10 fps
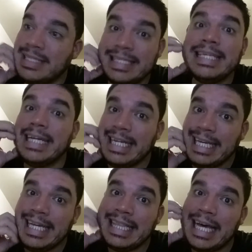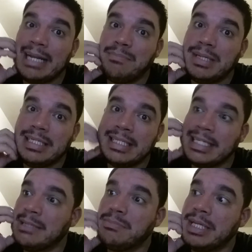You're going to get a lot of bitches
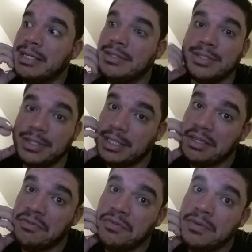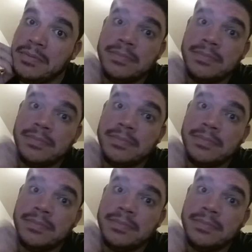and complainers in your life.